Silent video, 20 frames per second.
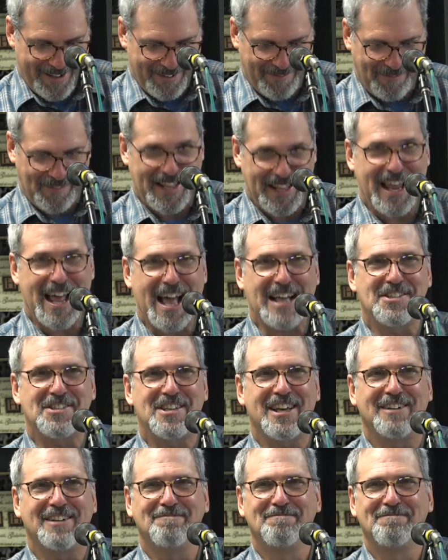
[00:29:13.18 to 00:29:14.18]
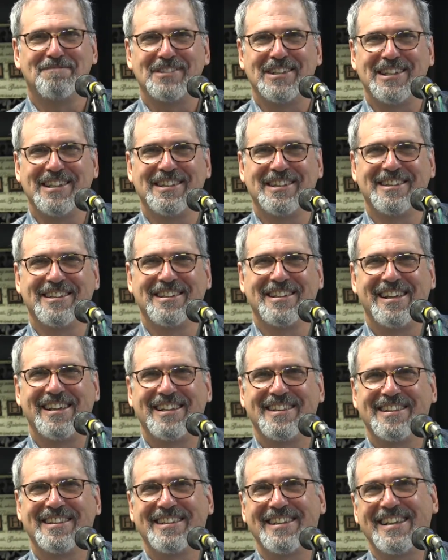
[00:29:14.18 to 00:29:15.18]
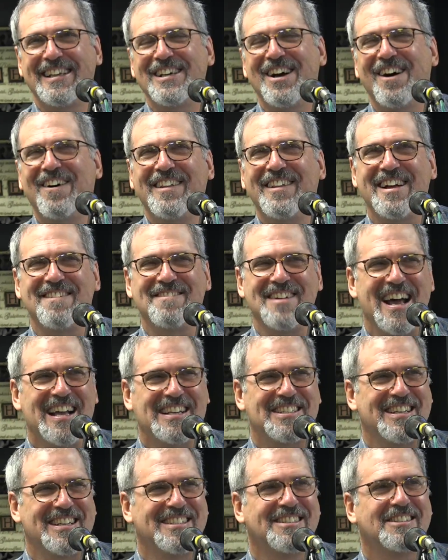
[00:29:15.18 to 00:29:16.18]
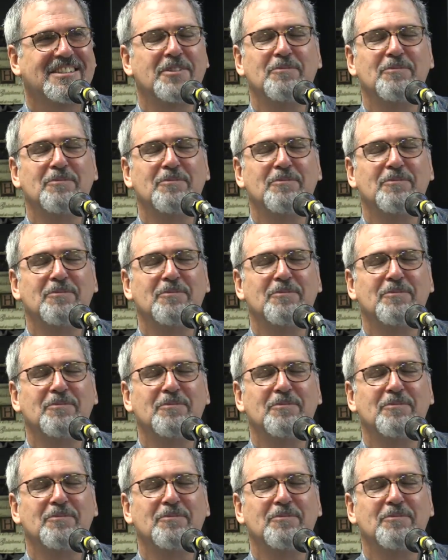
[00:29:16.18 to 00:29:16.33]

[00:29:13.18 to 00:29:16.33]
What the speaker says: an accent. Y'all have accents.